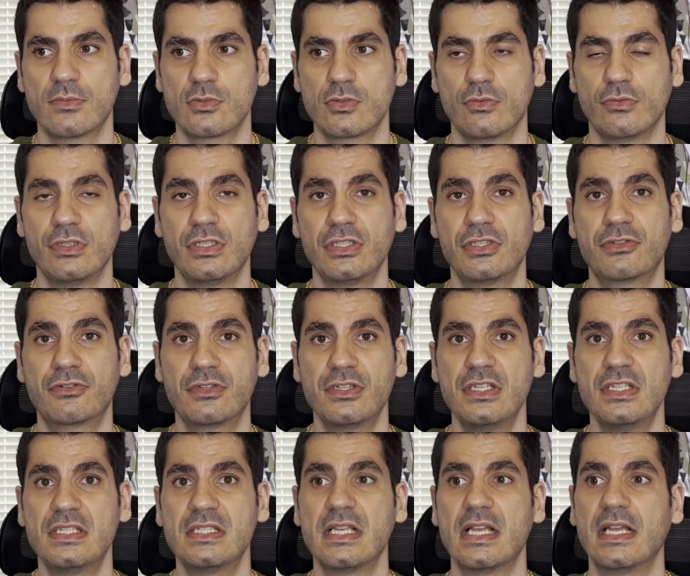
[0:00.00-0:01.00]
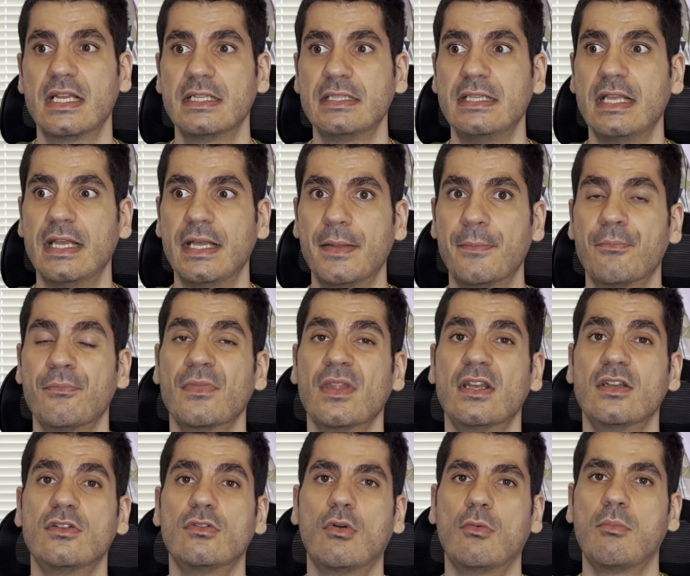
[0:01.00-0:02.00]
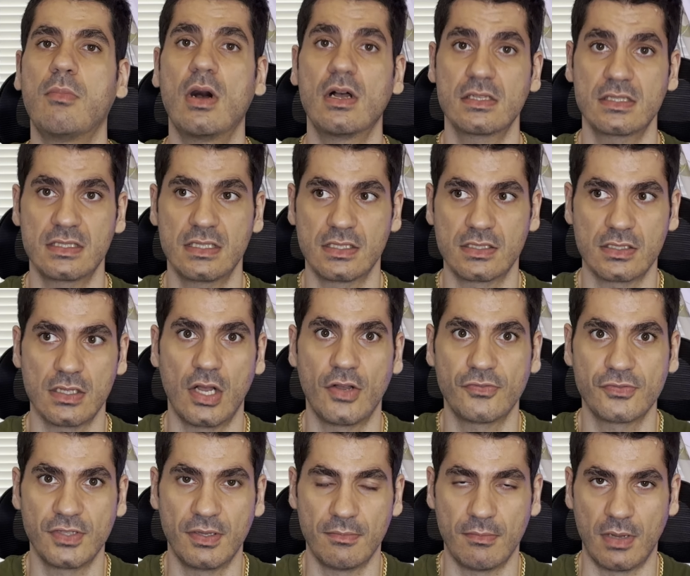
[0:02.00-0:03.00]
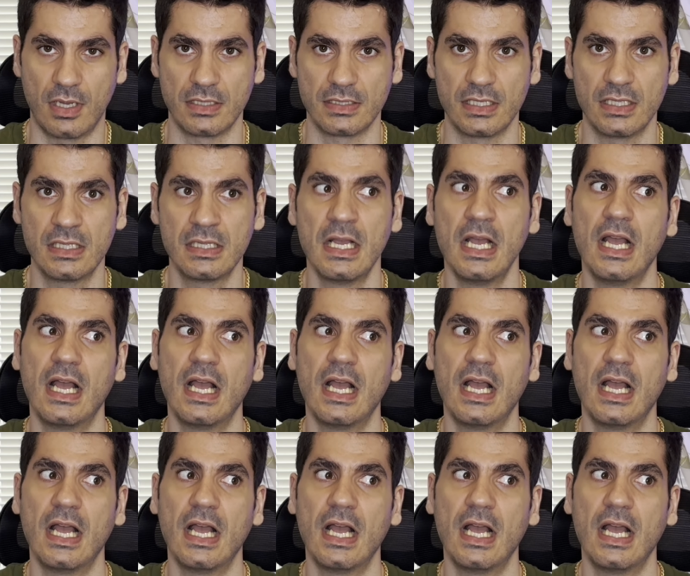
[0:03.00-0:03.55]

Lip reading: so increase the robustness of the model